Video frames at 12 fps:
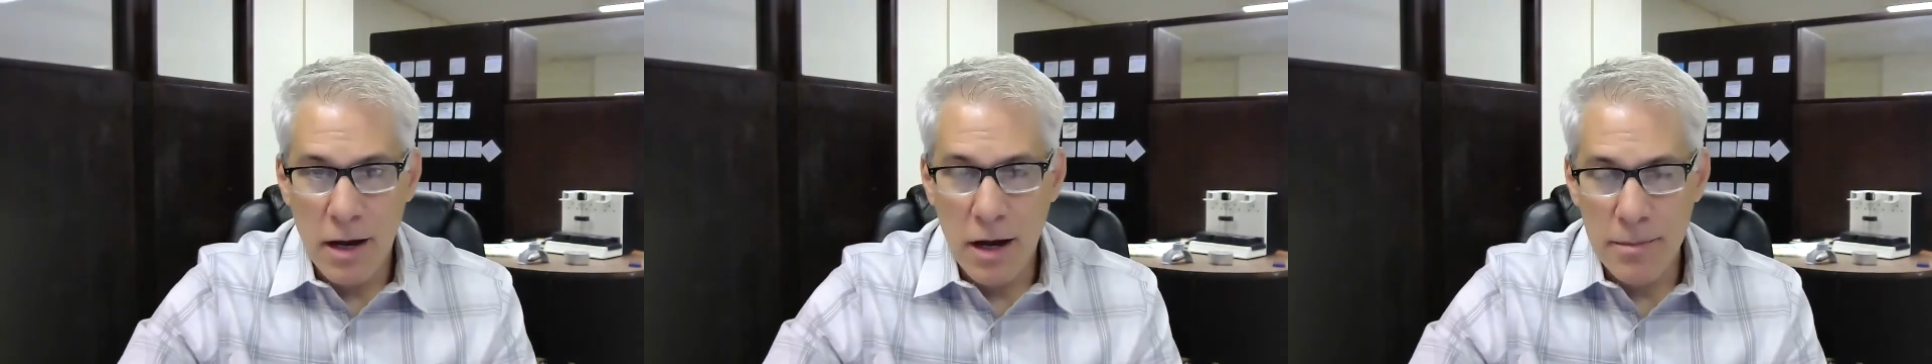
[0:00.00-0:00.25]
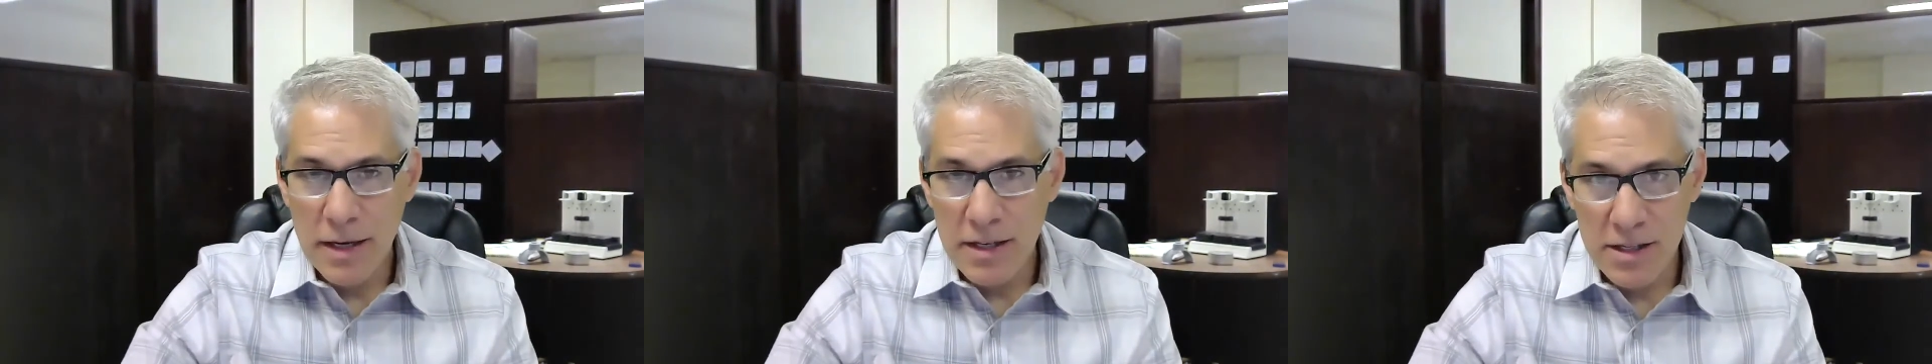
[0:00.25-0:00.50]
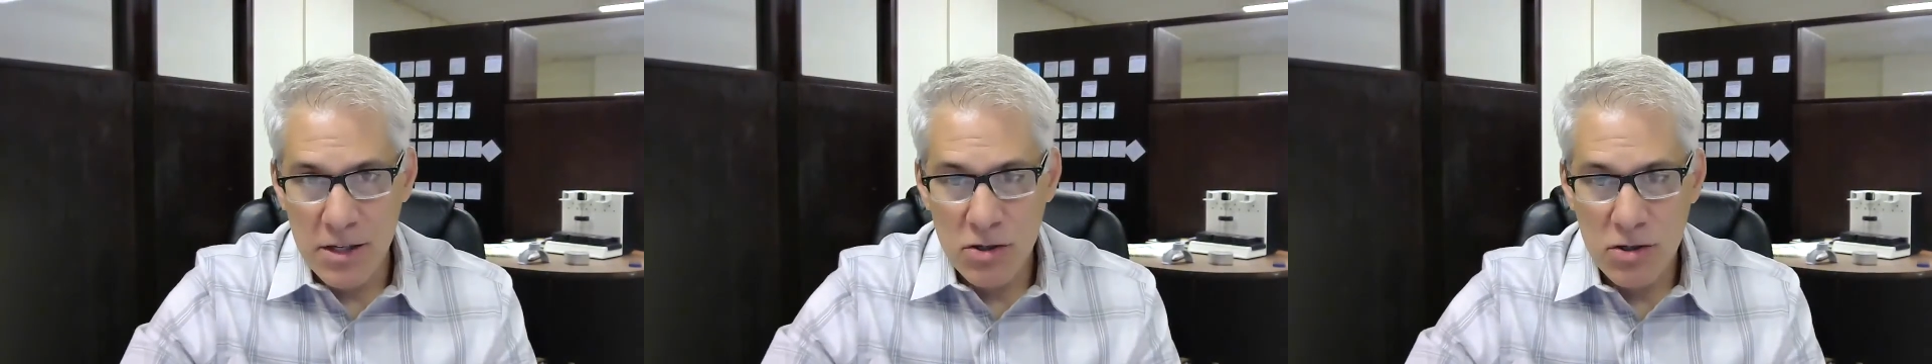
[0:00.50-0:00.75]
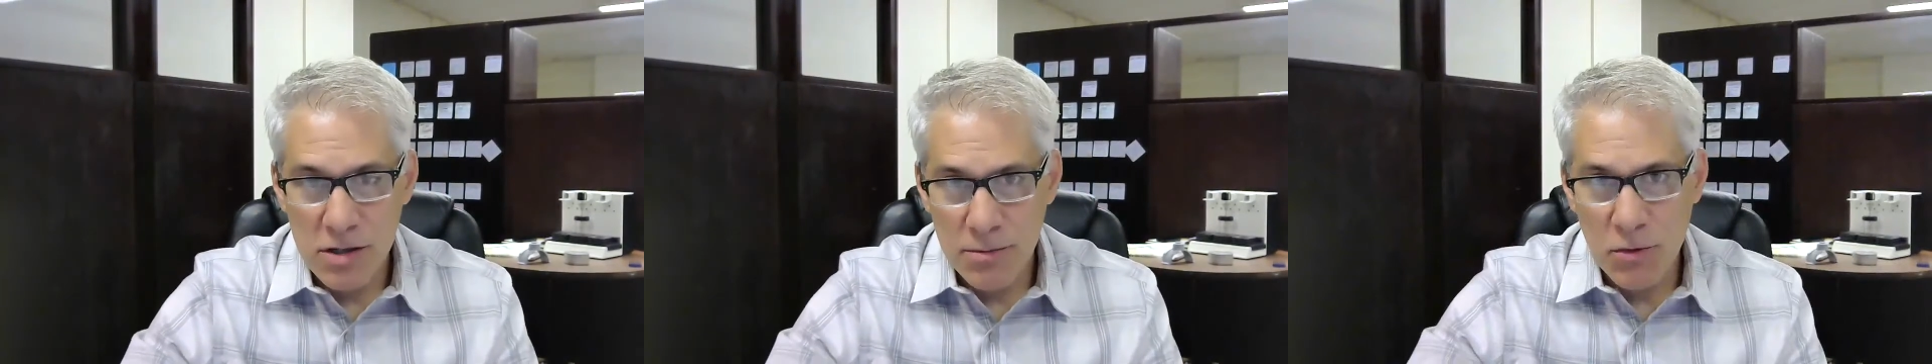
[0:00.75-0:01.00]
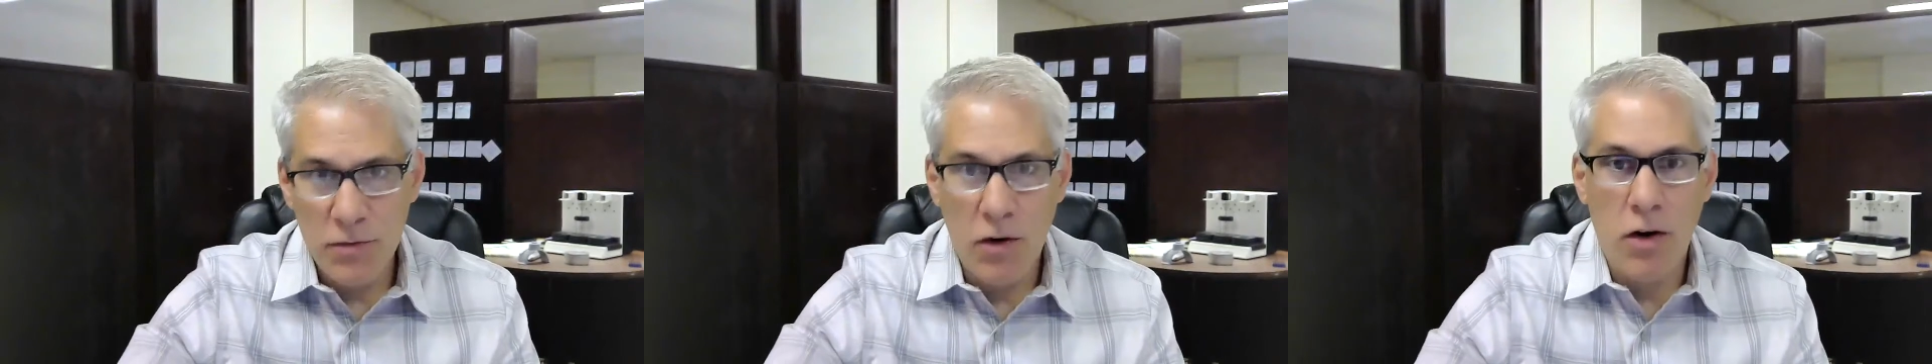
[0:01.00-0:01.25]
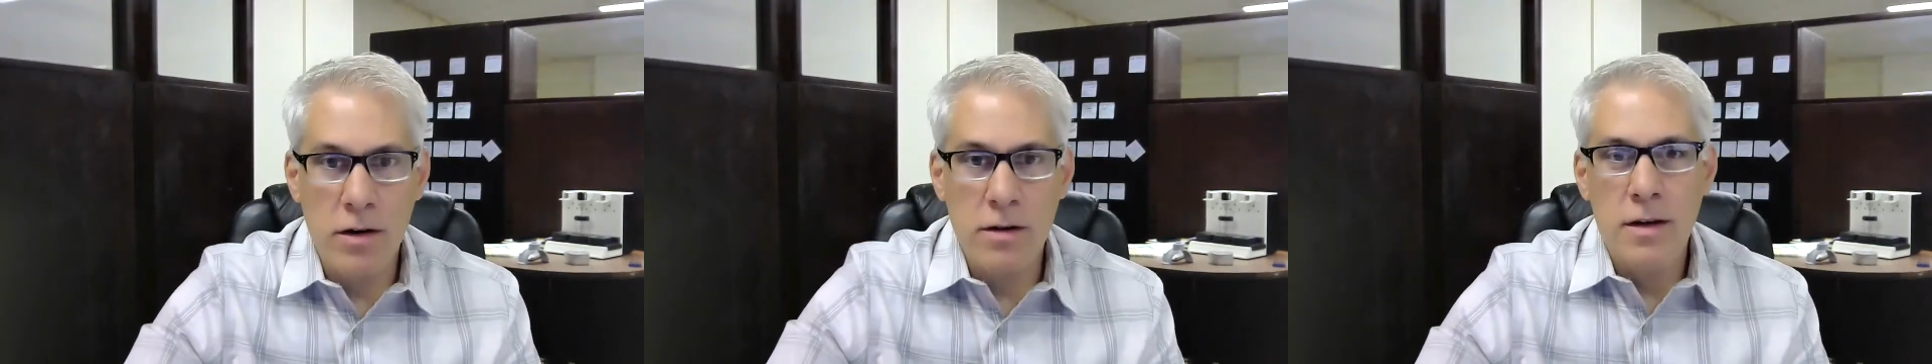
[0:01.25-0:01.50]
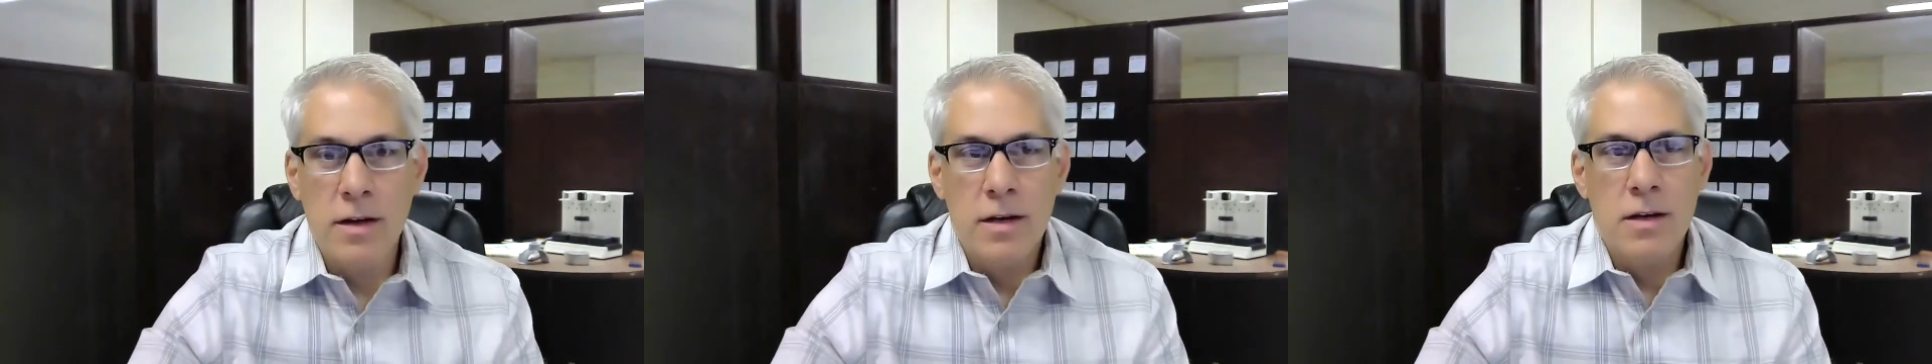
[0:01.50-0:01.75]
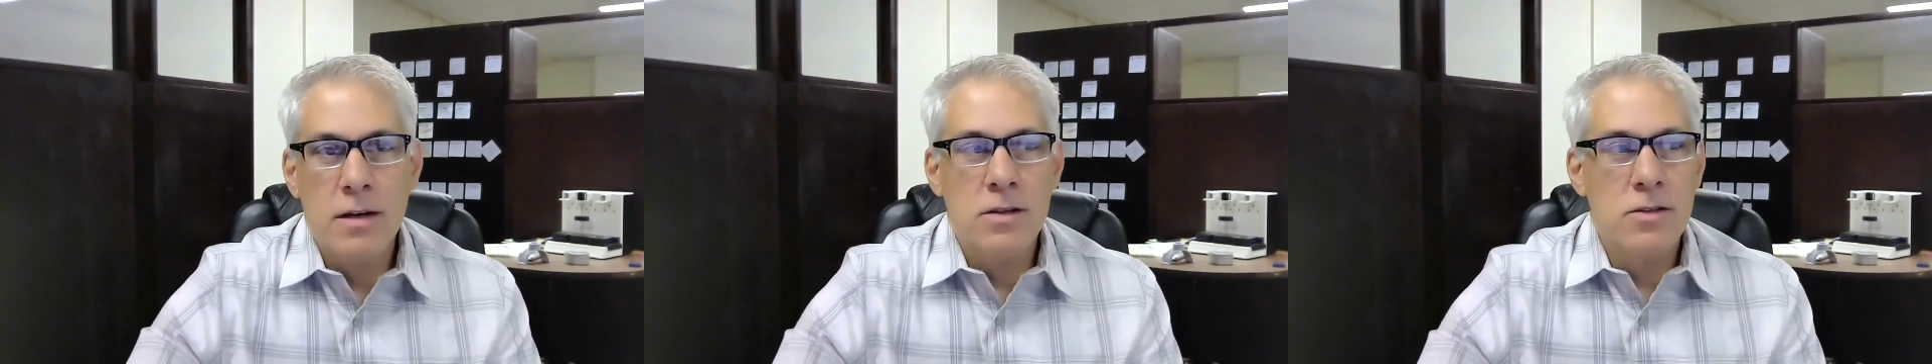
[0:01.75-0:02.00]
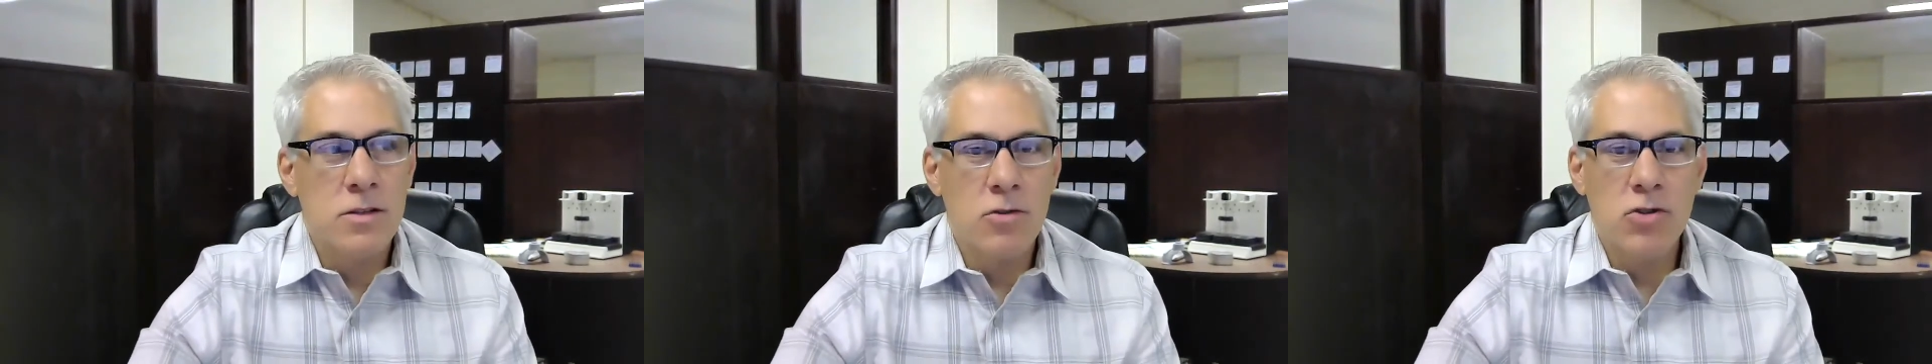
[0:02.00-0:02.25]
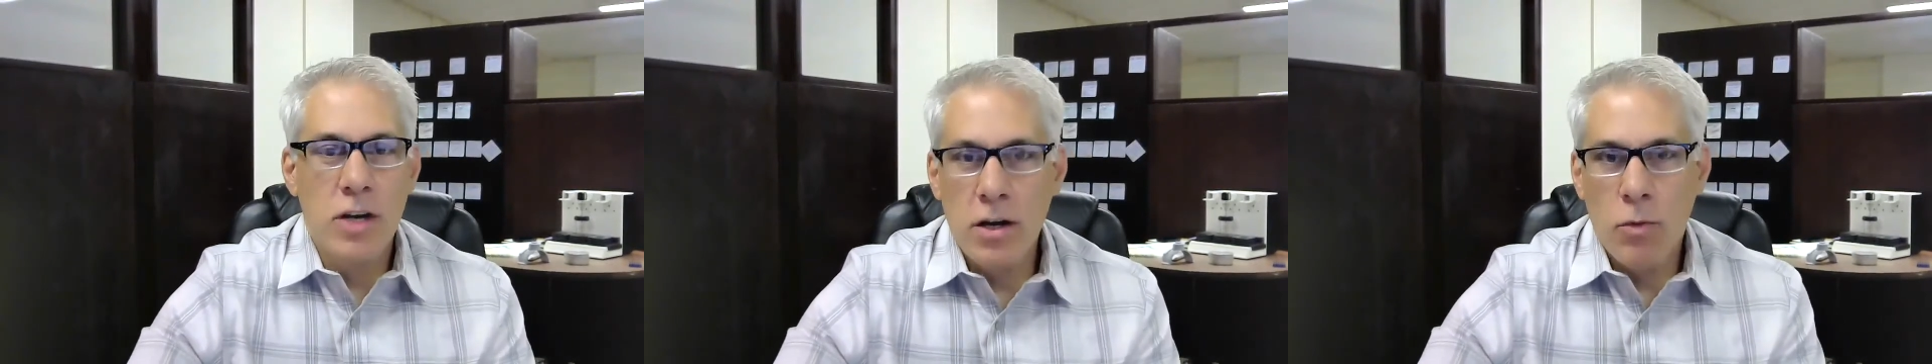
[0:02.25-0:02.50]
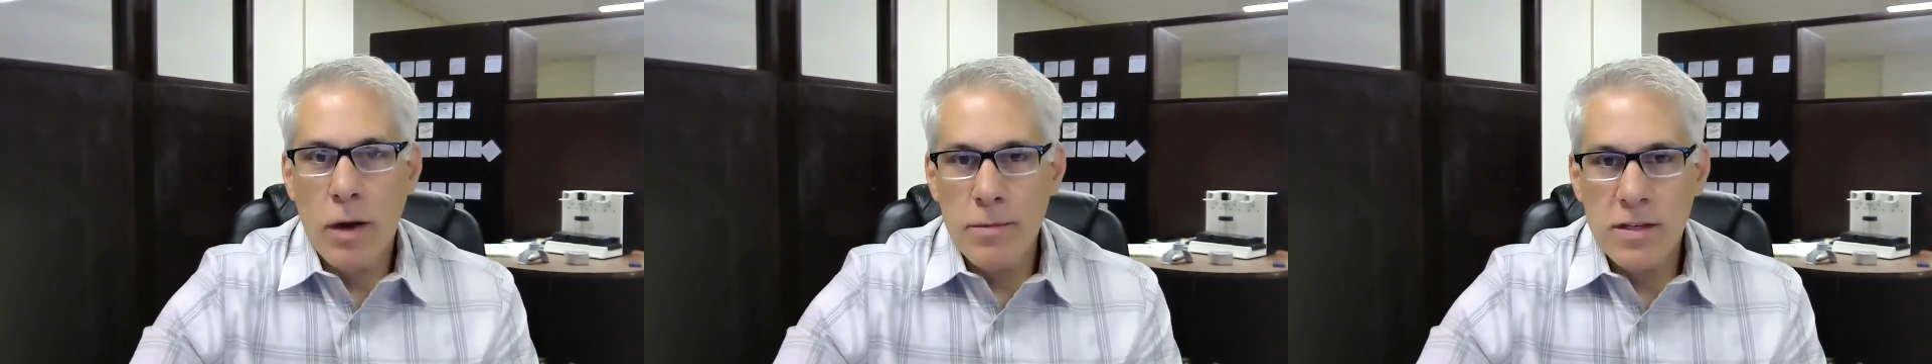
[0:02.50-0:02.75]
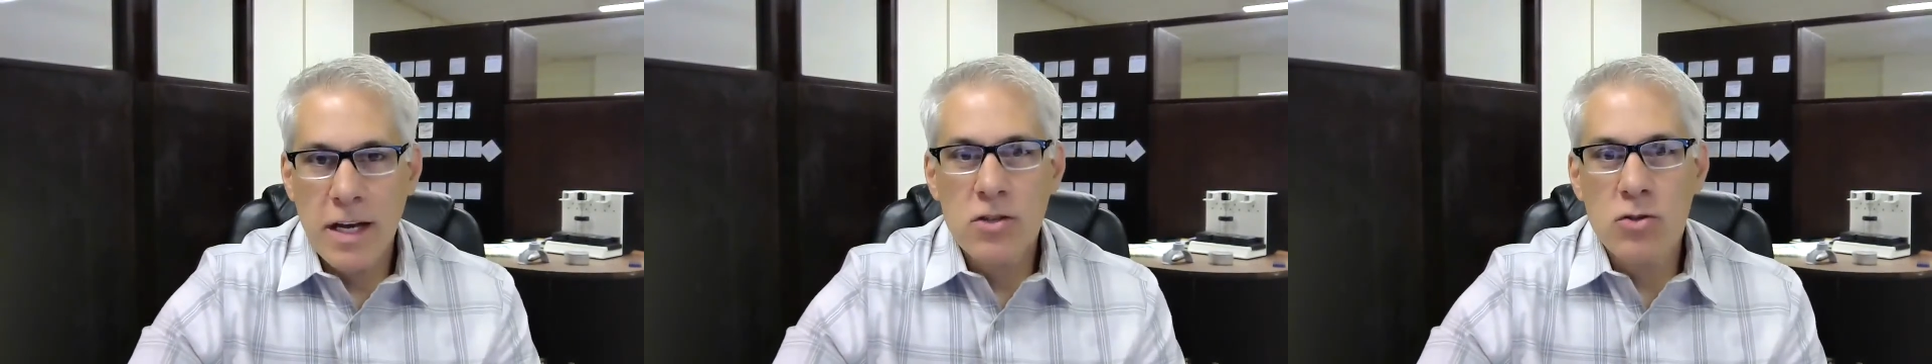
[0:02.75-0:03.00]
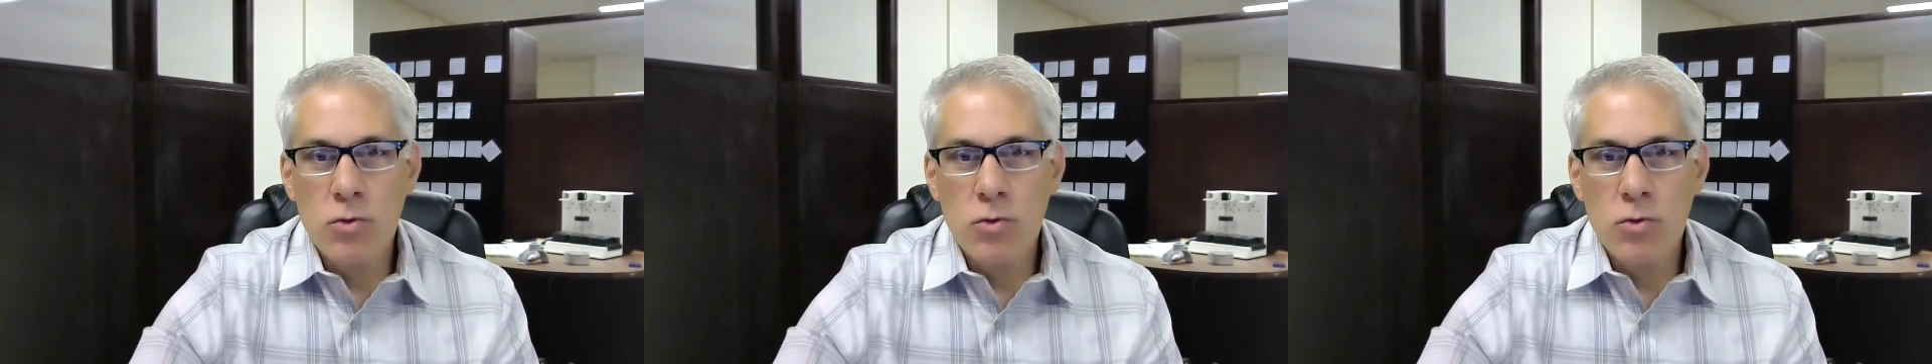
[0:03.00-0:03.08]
make decisions, and move on. So check out our website,